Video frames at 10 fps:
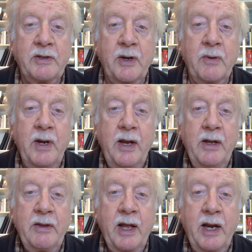So
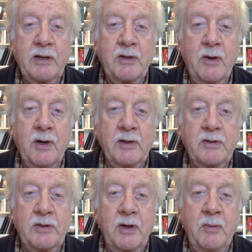that has
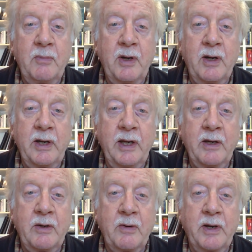caused some
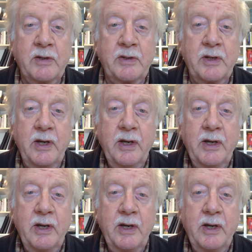increase,